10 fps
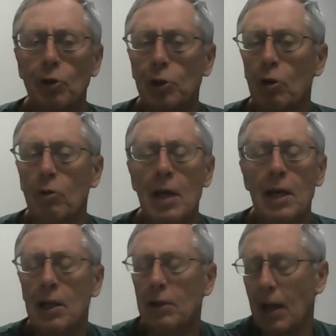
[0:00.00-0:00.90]
So
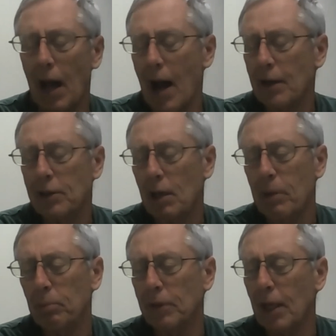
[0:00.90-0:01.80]
I tell
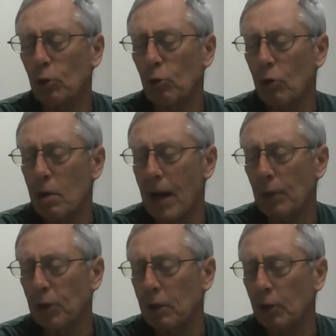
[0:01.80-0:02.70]
people not to worry
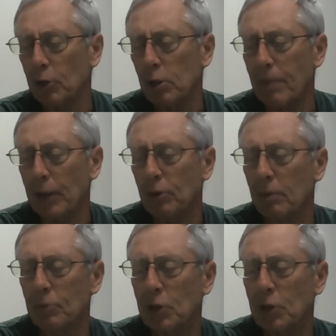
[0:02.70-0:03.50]
about the color spectrum,